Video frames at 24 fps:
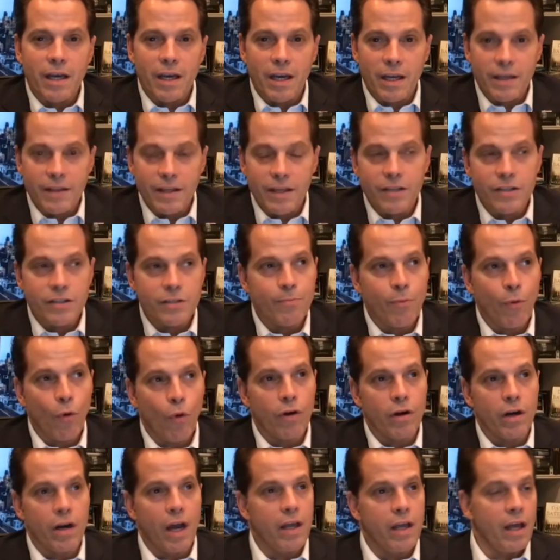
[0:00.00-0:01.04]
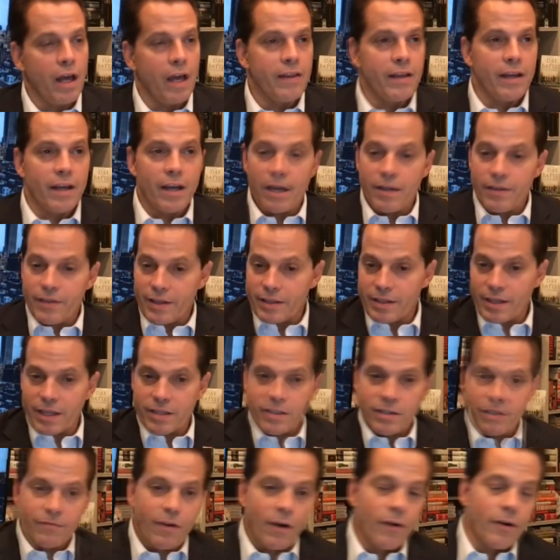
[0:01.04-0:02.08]
I think it's important. I think
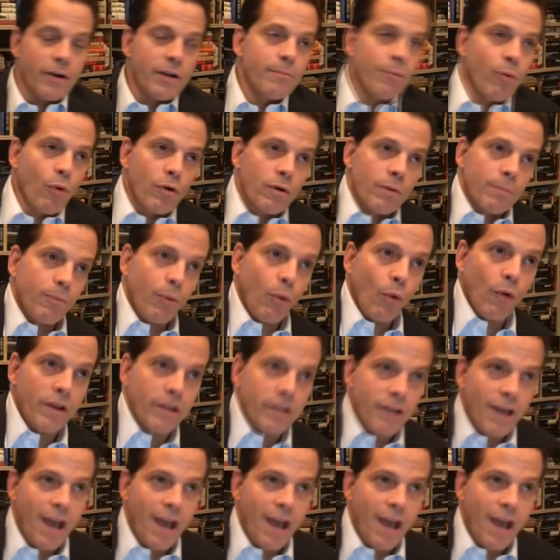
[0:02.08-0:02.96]
that's a very important point.